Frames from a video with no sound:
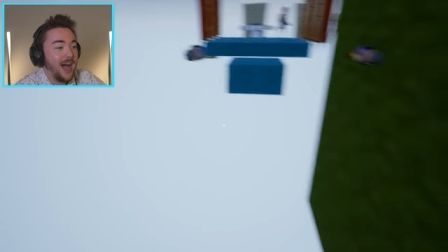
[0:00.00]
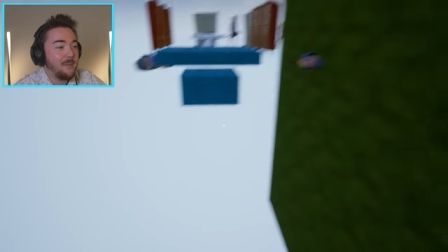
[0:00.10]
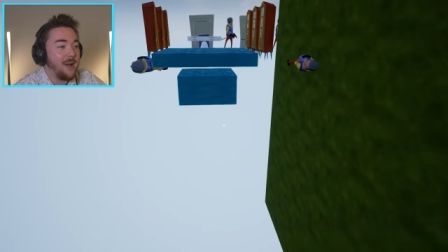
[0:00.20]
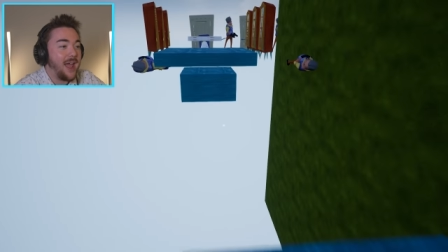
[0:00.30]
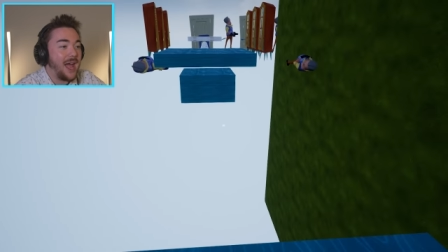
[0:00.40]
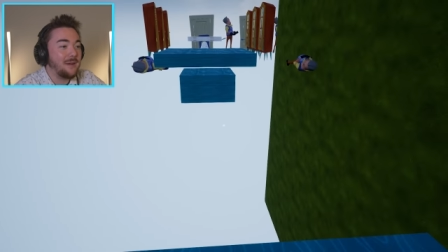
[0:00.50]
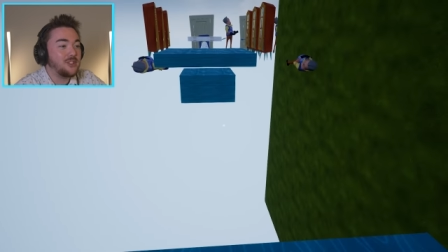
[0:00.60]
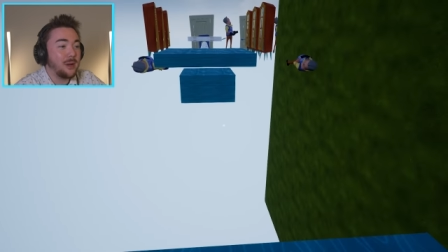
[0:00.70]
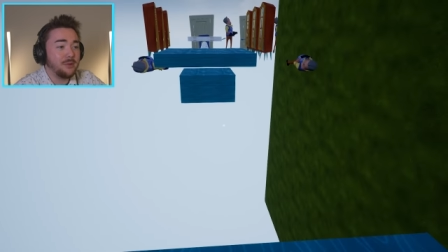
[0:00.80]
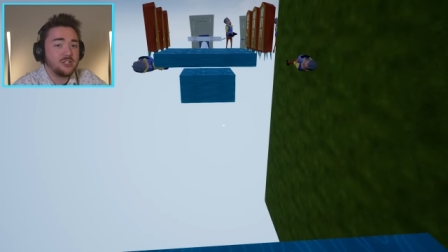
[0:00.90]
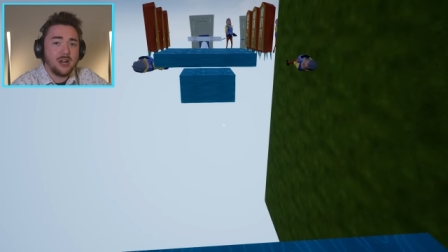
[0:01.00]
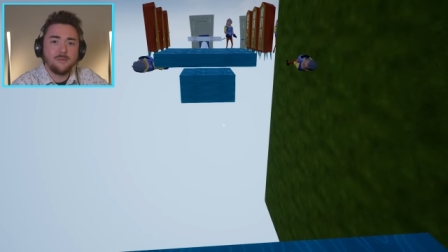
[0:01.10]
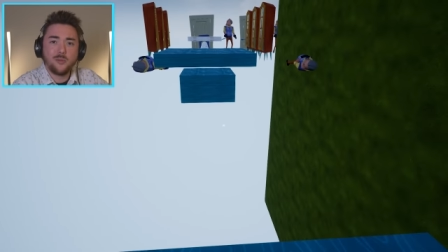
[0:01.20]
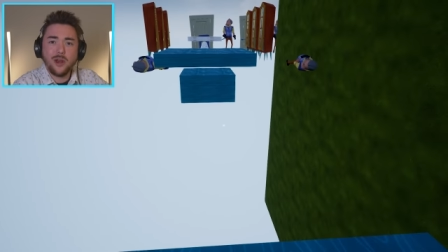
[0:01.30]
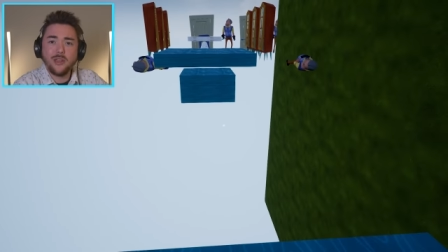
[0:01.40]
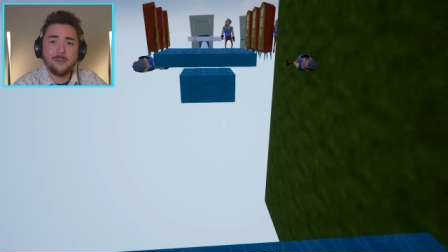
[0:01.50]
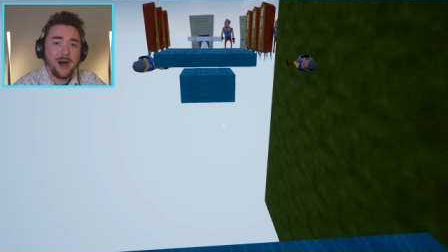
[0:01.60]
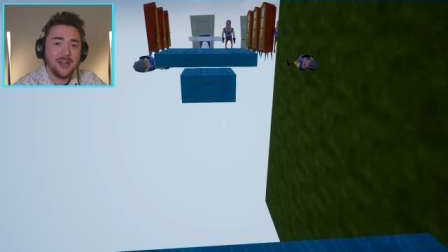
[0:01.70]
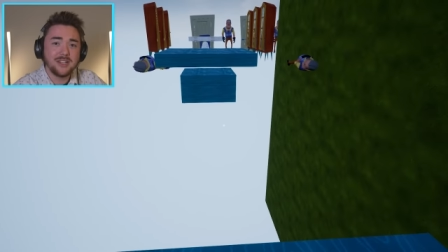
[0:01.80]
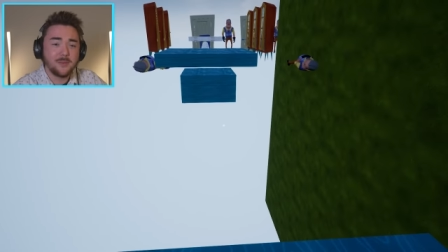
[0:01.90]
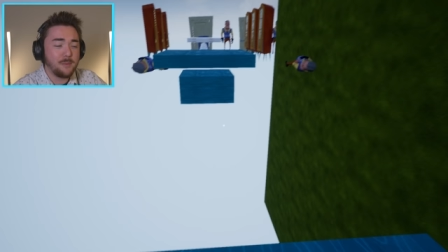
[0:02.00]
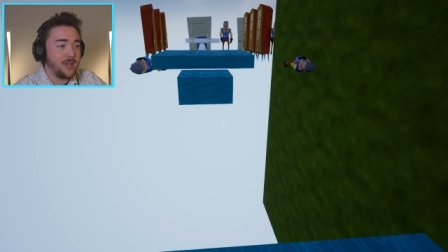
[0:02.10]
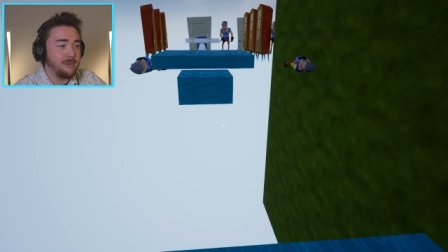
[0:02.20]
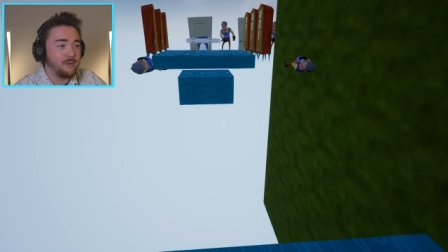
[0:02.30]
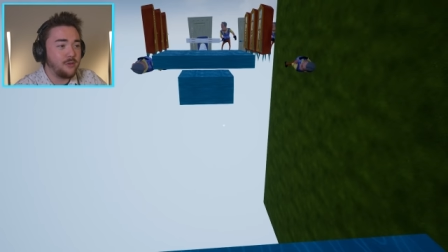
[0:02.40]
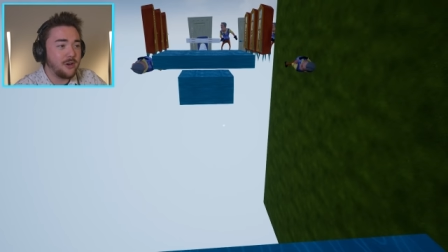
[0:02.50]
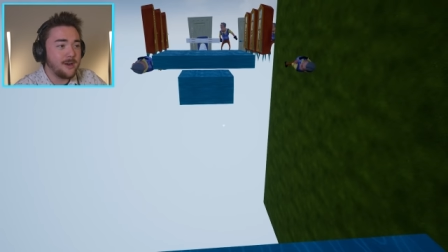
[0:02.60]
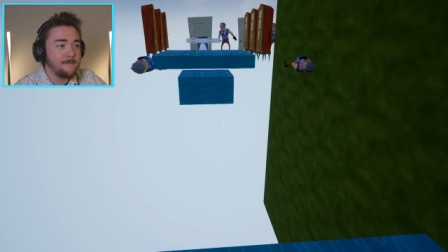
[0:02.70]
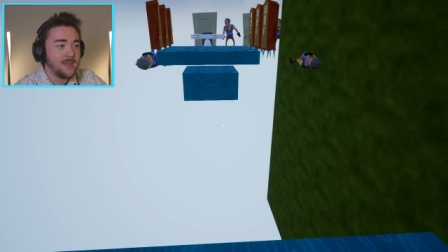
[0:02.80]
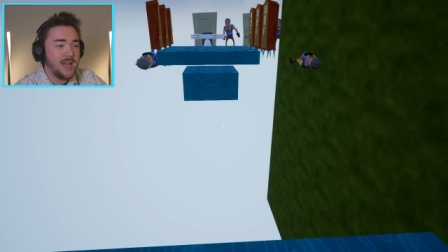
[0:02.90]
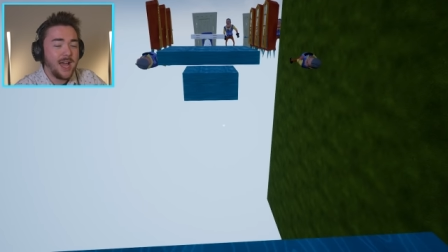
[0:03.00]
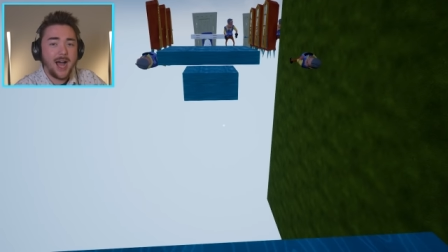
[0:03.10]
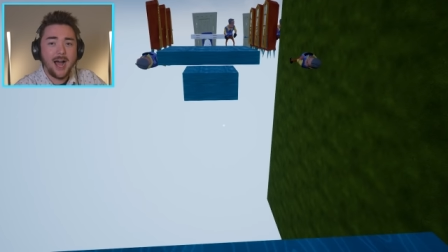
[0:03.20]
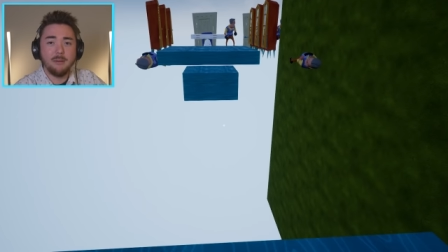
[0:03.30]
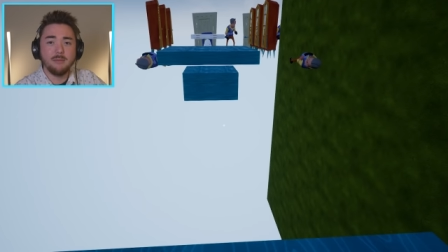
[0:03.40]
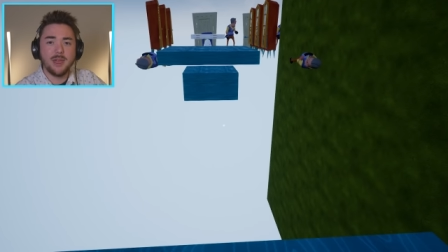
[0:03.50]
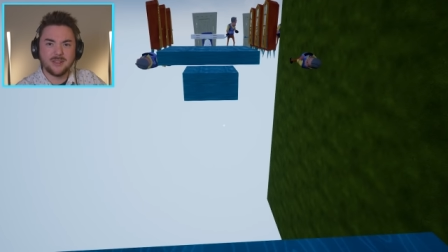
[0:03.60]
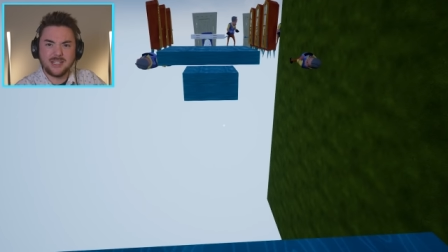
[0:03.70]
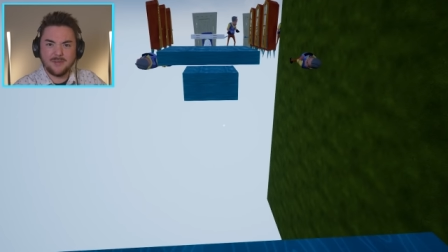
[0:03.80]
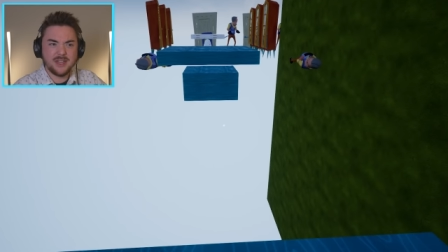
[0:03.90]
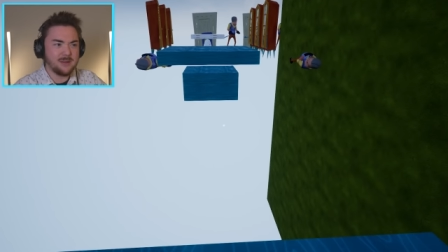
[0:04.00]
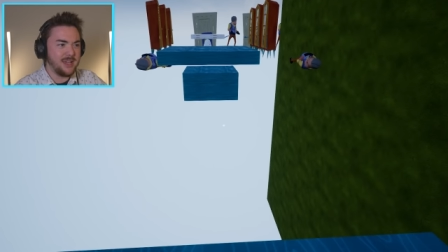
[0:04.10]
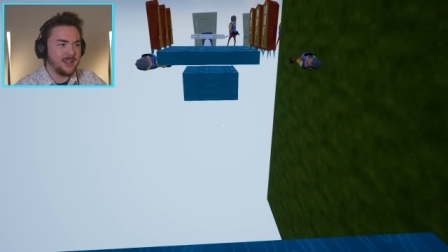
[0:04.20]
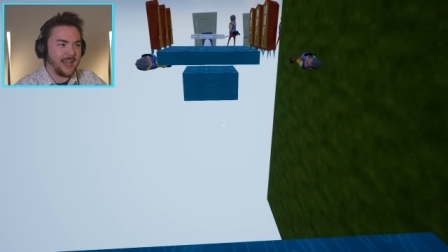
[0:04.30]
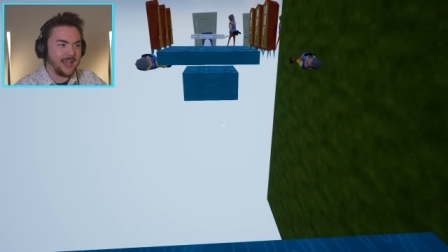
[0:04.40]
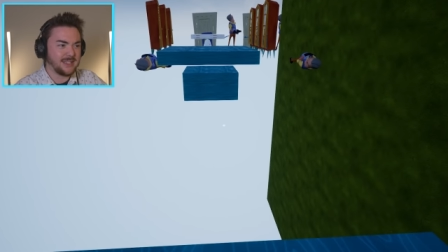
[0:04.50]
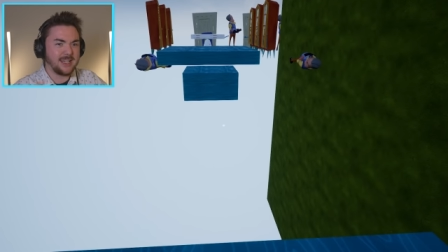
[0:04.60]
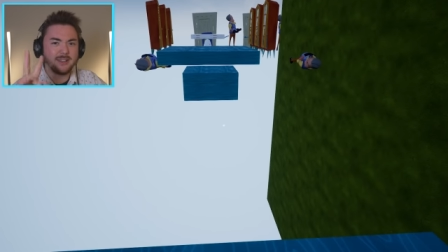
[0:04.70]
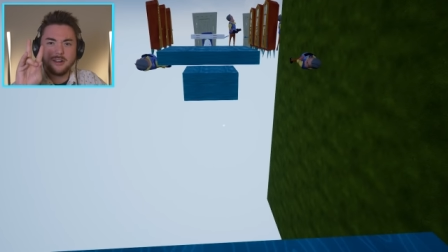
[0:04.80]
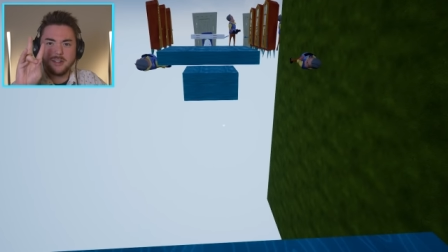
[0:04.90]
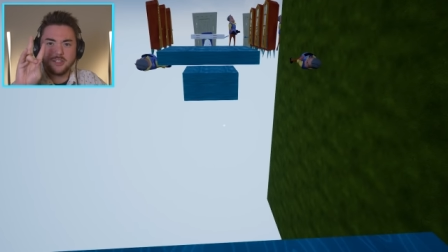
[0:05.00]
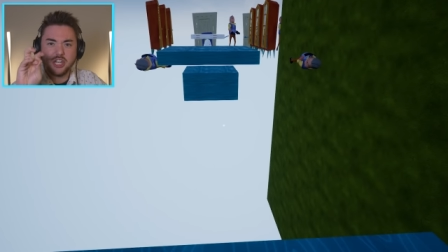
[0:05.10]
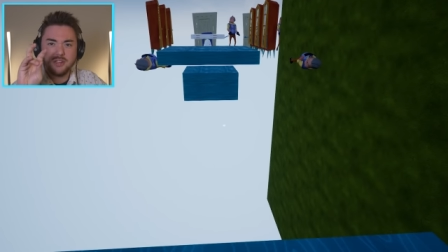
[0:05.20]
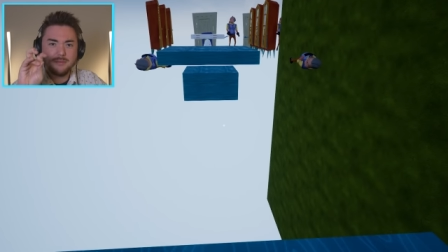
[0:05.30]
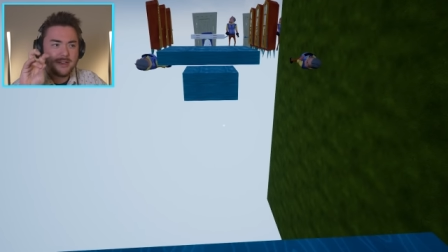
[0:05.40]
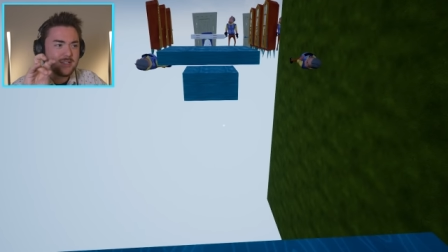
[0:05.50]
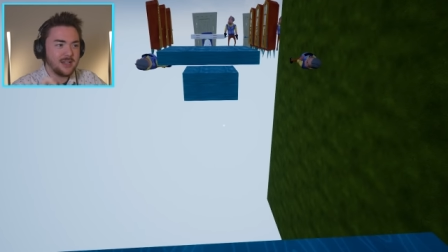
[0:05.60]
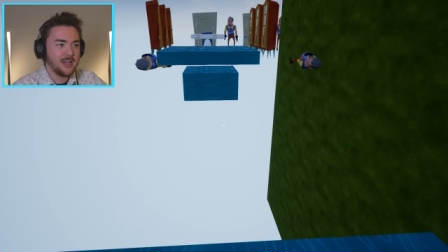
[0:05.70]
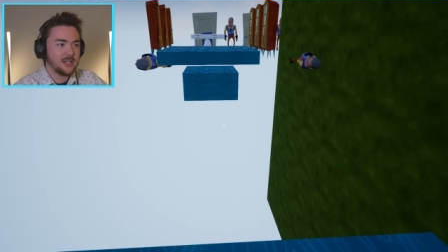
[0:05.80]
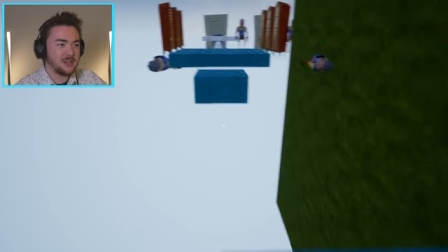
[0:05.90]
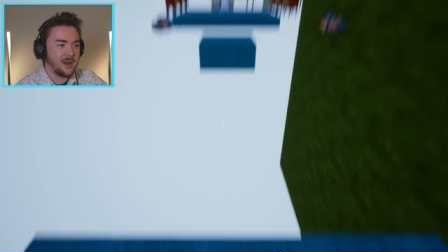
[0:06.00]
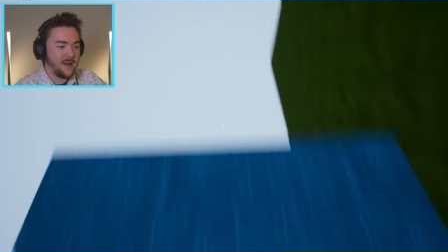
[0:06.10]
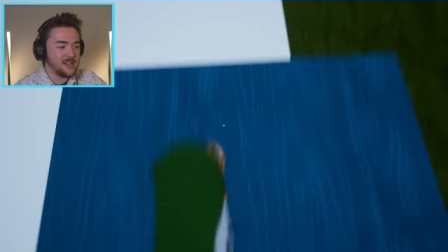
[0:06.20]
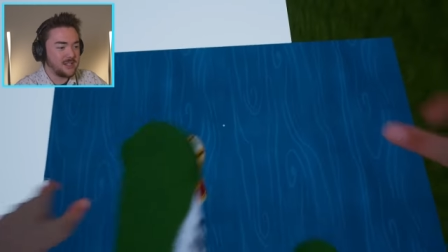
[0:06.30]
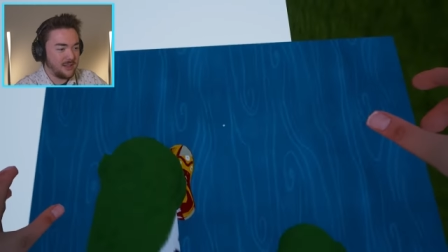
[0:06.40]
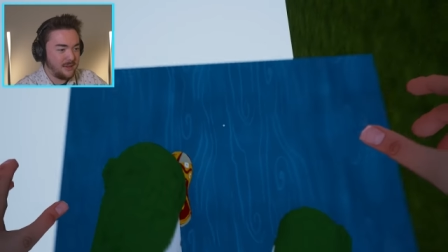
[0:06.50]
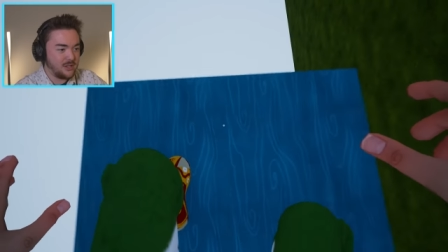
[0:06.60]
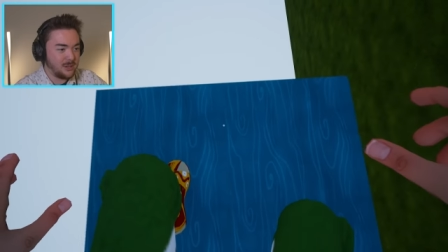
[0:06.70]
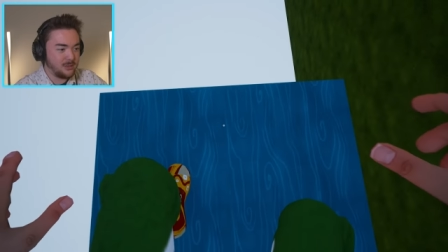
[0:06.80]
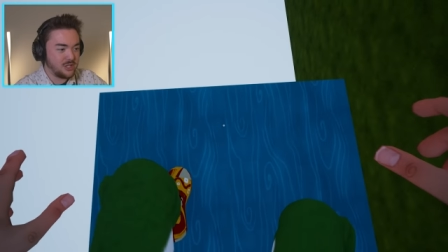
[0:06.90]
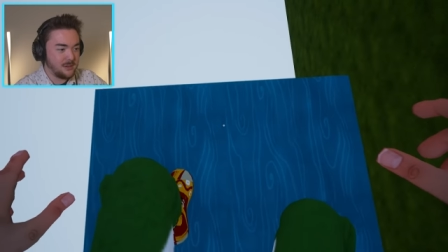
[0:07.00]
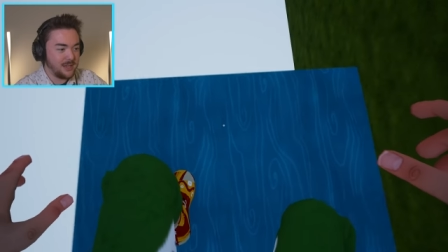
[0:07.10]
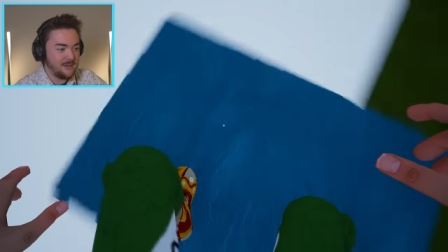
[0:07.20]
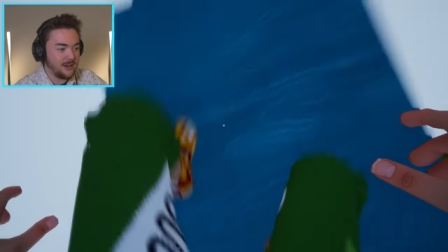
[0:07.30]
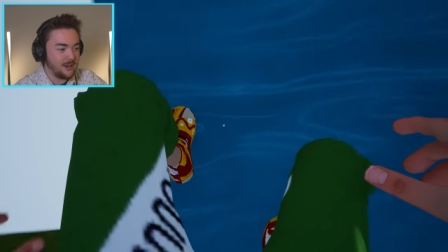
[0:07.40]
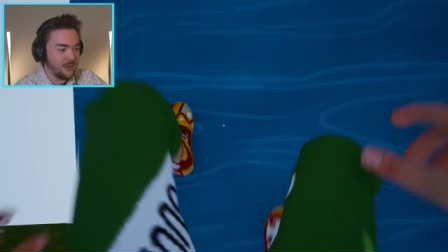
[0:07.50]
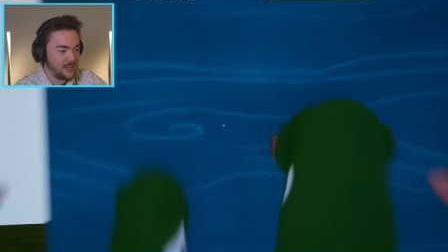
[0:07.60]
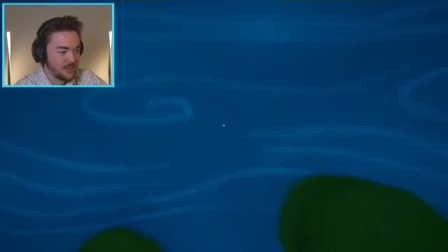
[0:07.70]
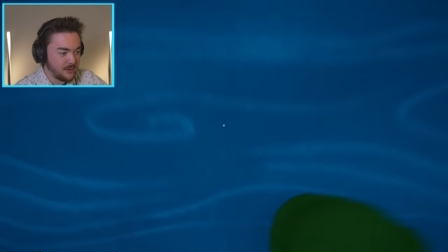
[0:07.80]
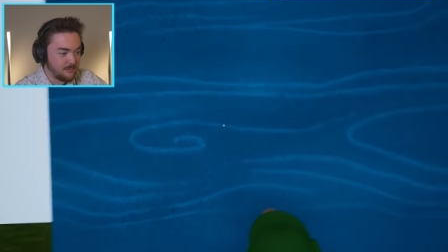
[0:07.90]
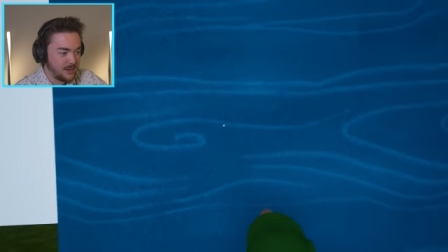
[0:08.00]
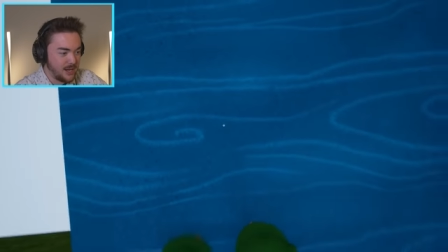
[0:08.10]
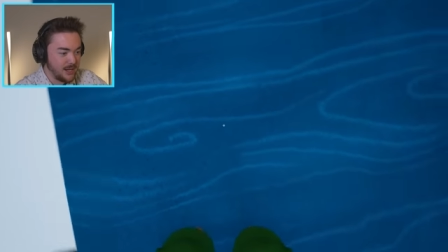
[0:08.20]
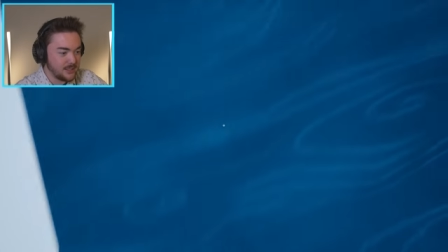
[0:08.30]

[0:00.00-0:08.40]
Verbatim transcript: I have double jump from one of the mods that we played before. It was given to me like as like a little achievement. So now I still have double jump even in all these other mods.